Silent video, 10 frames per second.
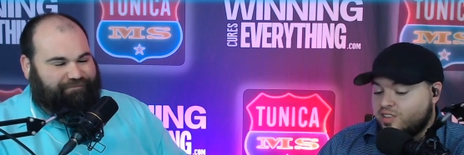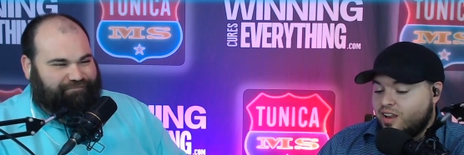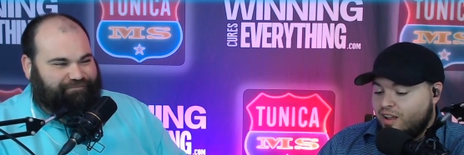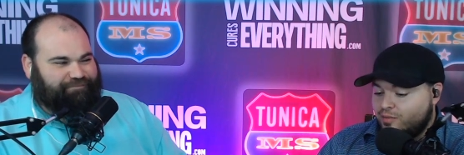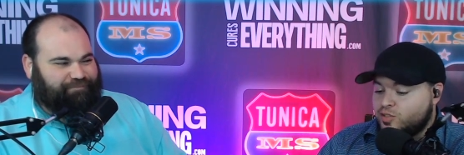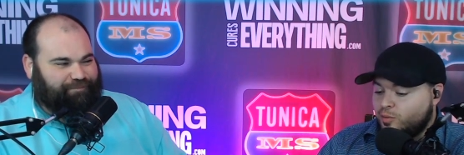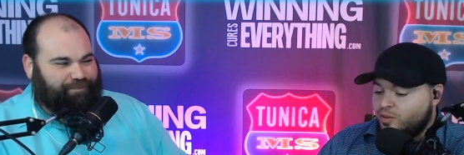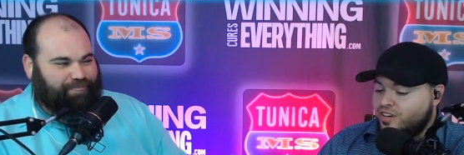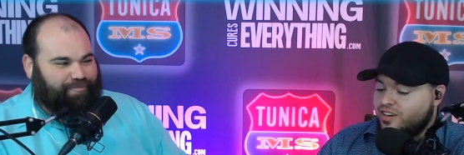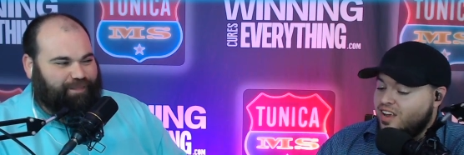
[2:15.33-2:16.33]
Speaker 1: going to have trouble
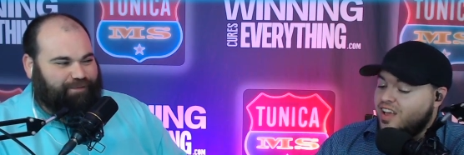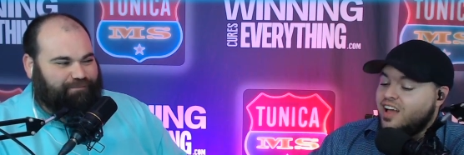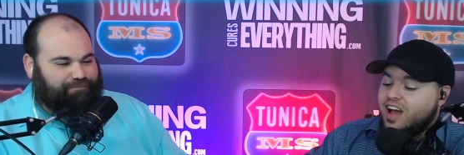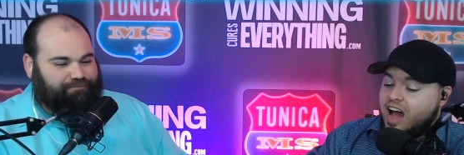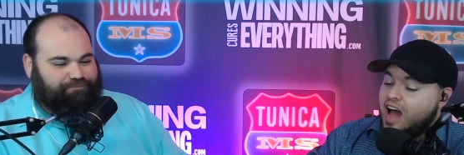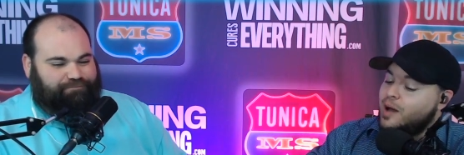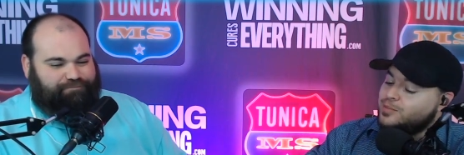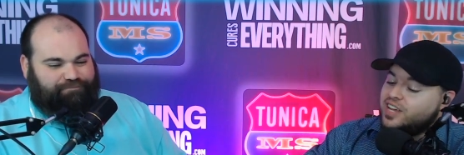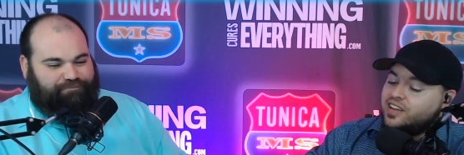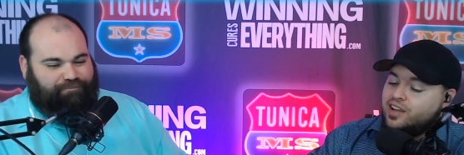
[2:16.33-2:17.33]
here. I'm
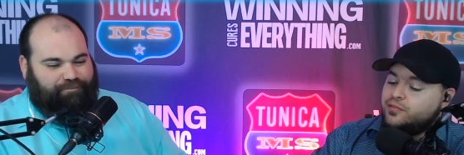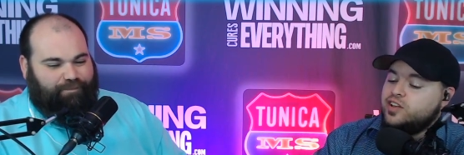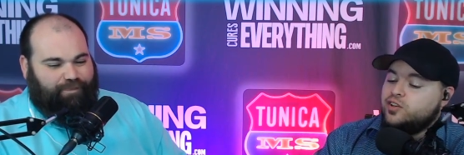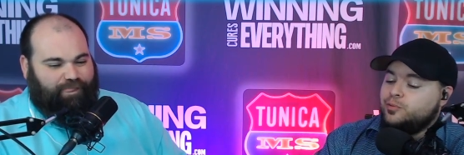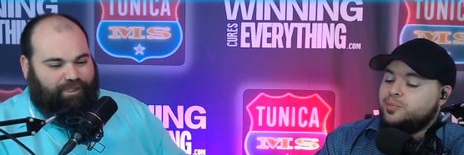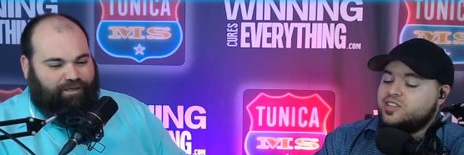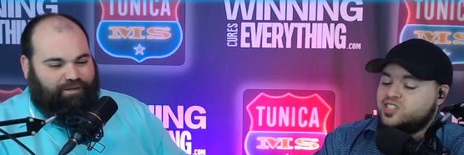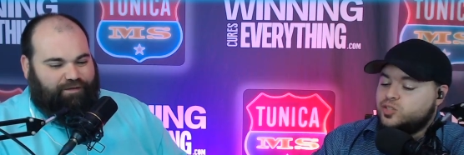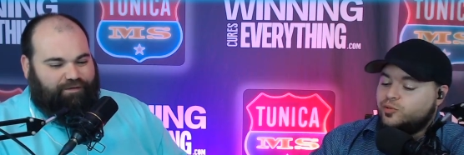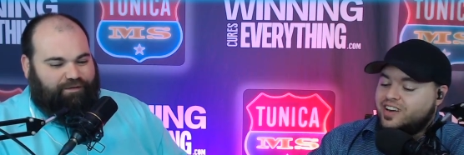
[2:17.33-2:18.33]
taking FAU
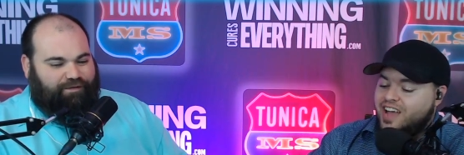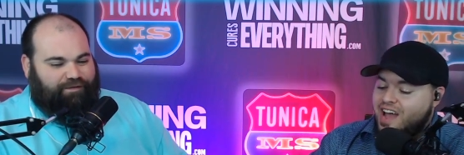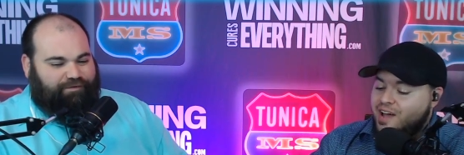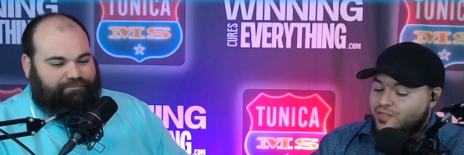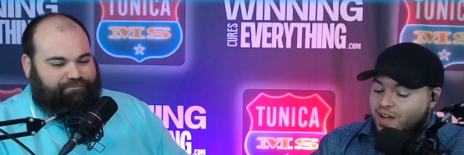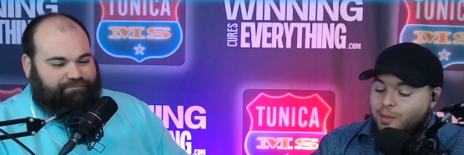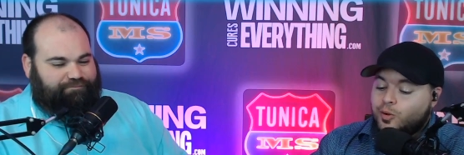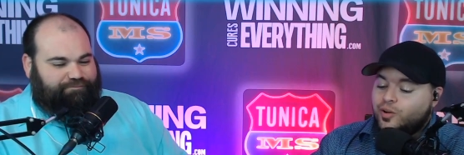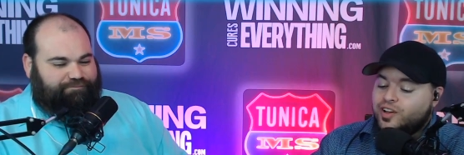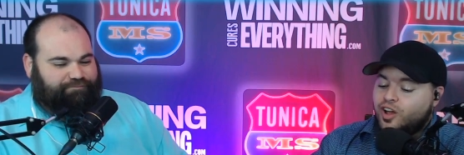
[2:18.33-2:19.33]
plus three and a half. I'm
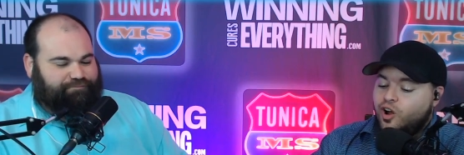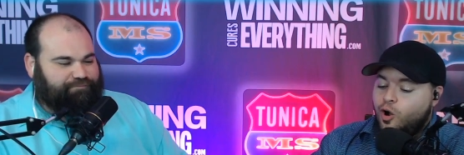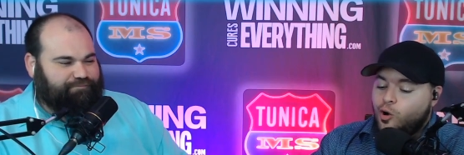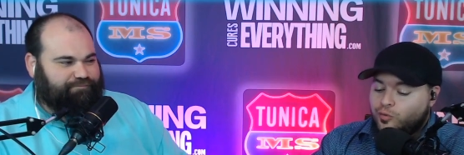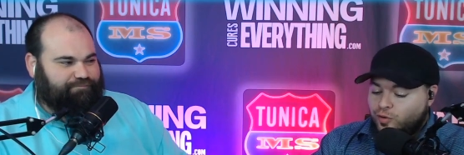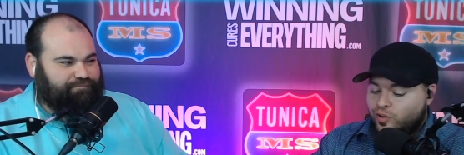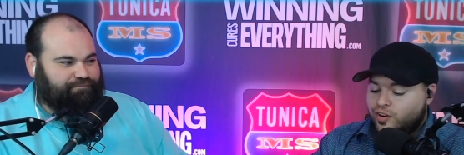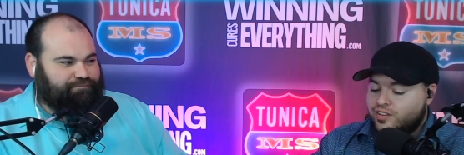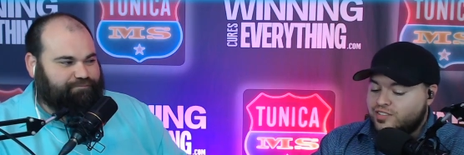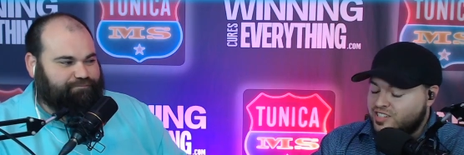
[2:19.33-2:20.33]
going
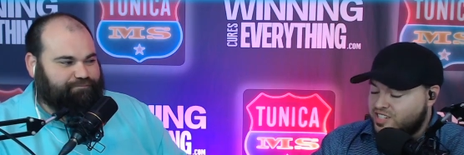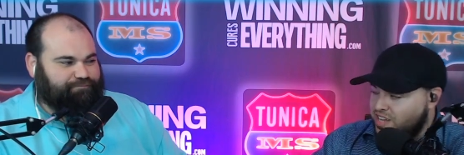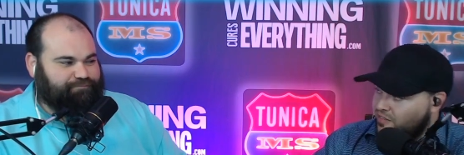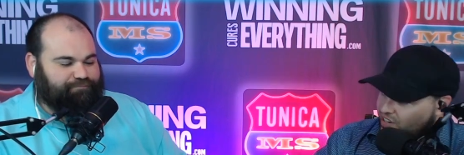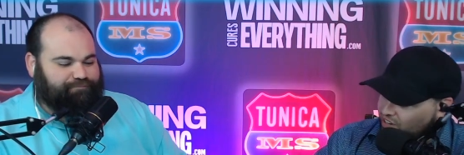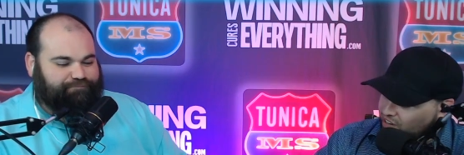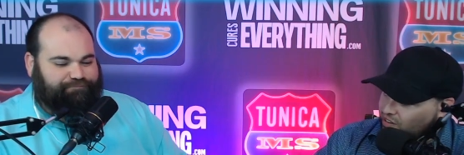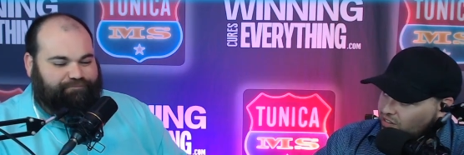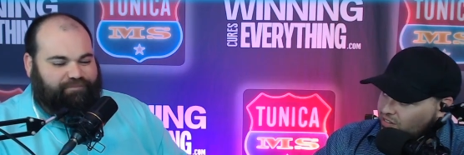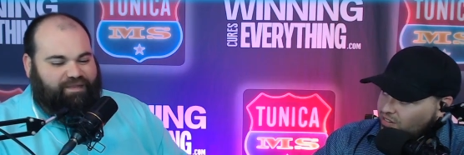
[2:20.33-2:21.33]
over the seventy
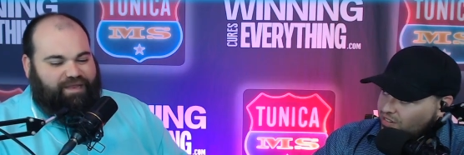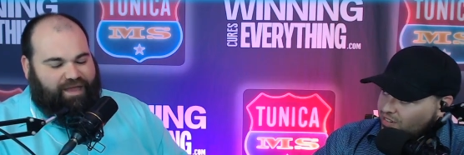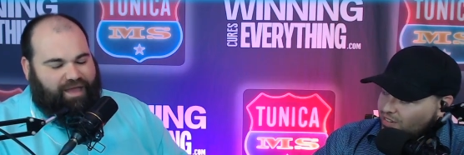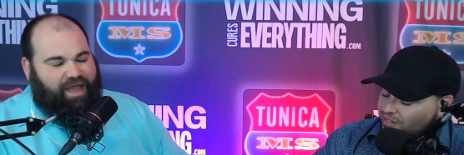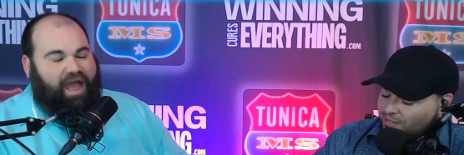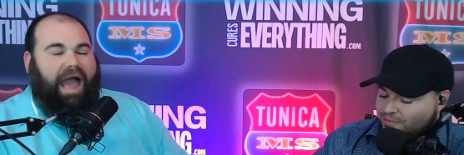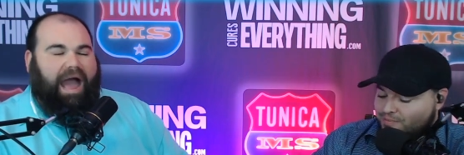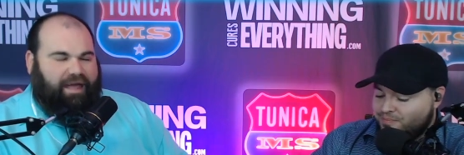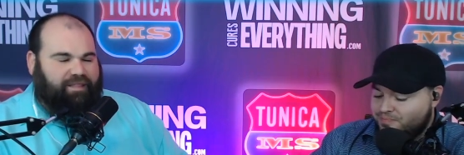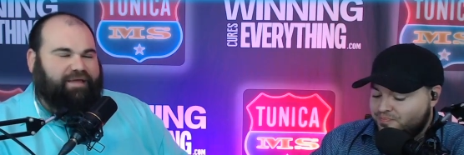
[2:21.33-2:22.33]
here.
Speaker 2: Yeah,
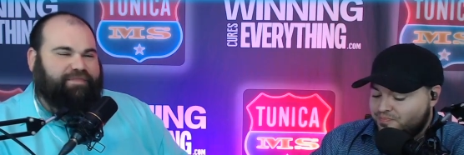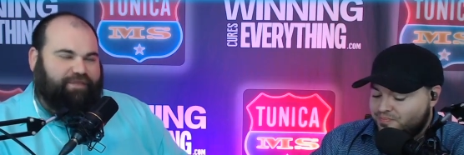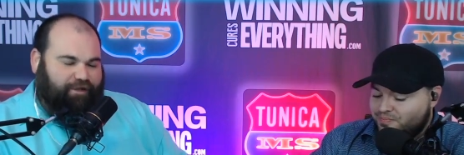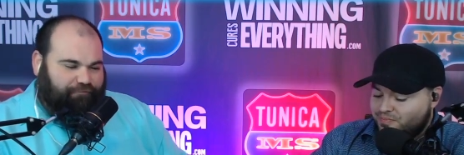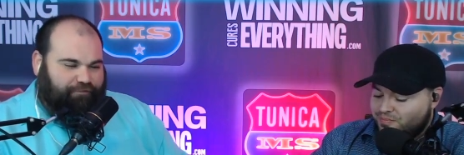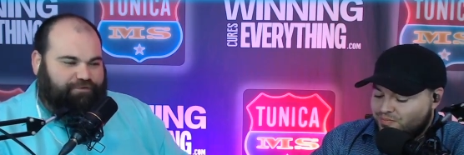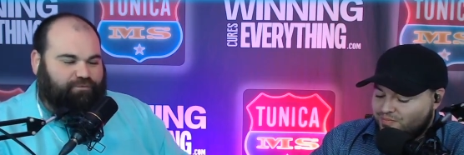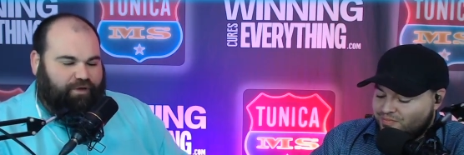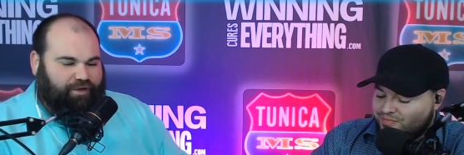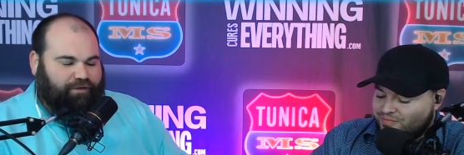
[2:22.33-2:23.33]
I like the over as
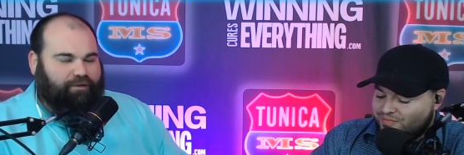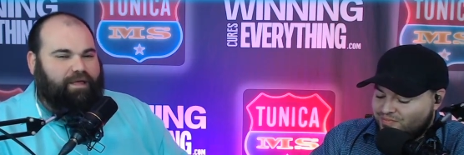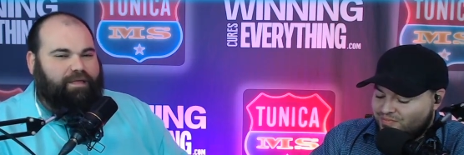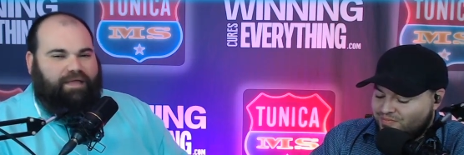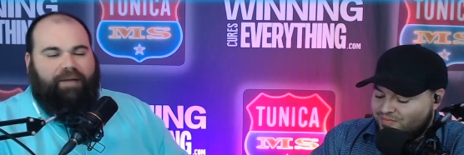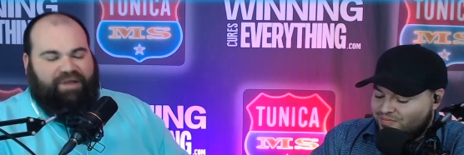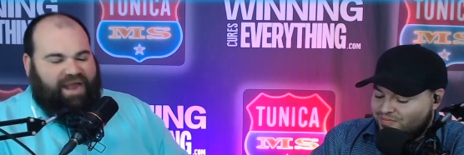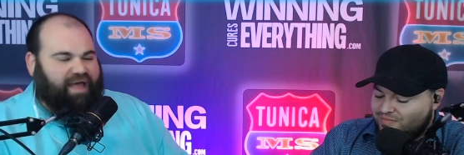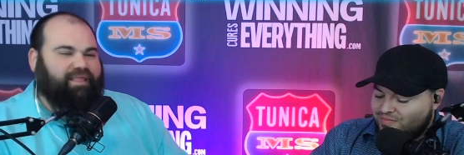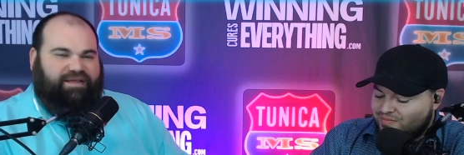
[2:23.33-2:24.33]
well, but
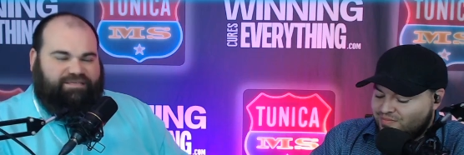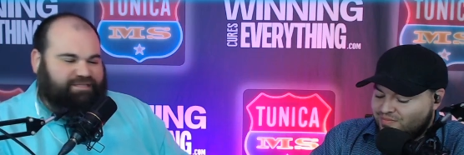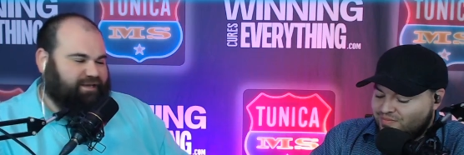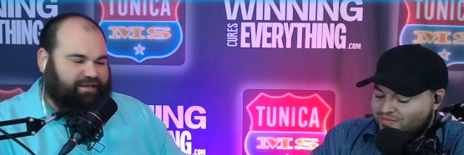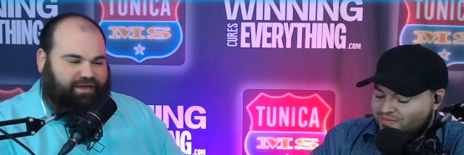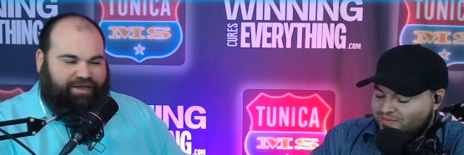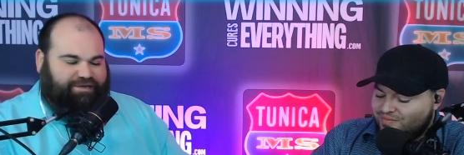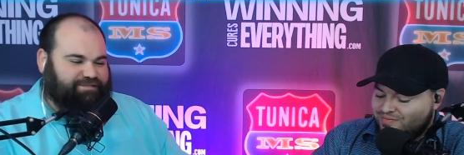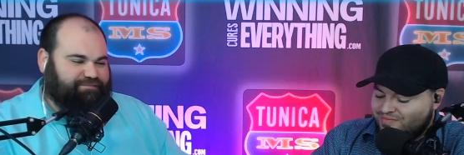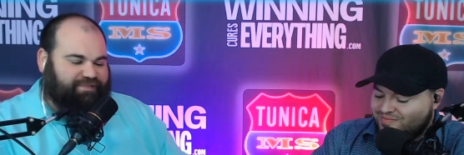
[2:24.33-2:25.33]
I like Sonny
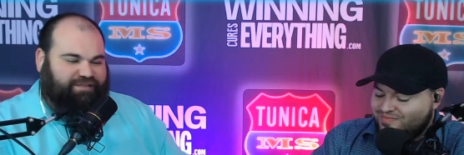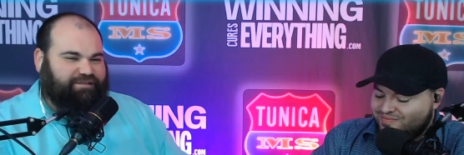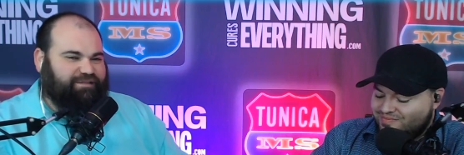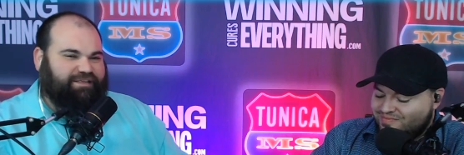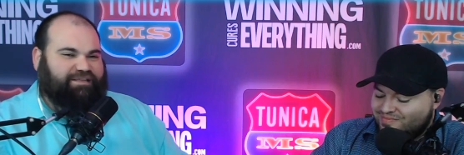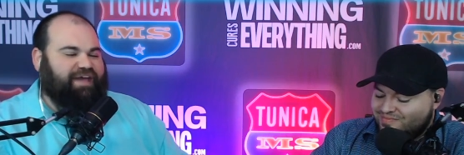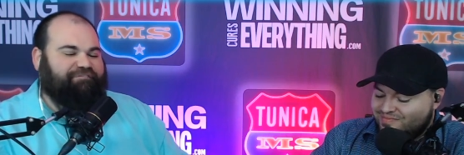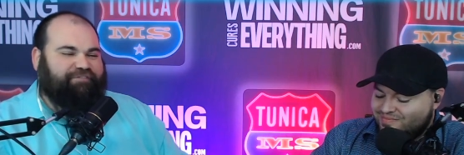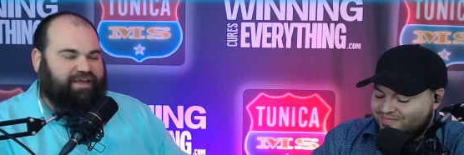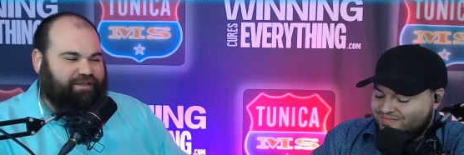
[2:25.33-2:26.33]
Dykes. The the
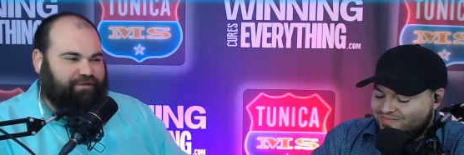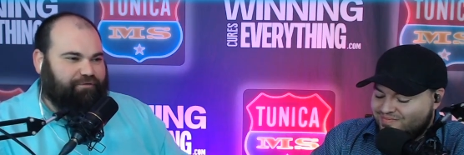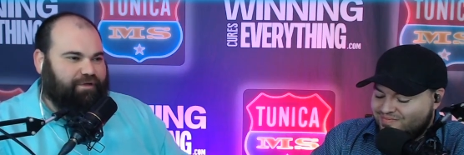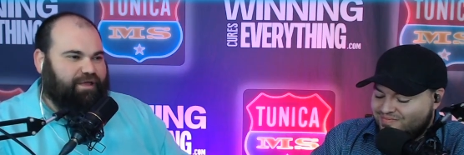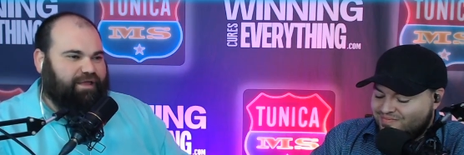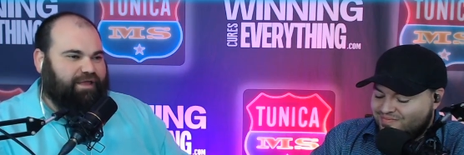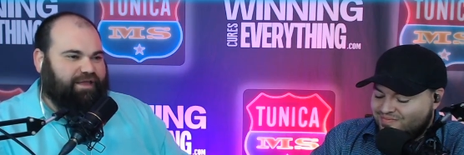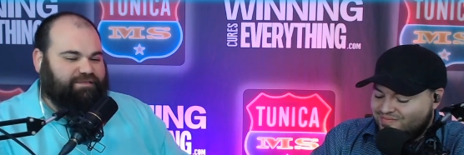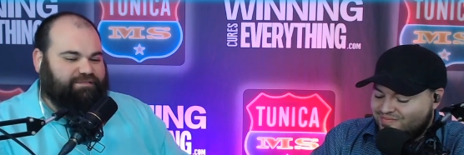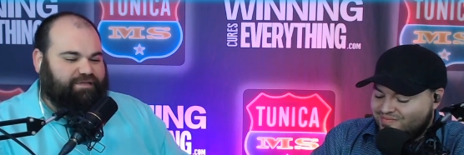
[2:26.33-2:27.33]
FAU is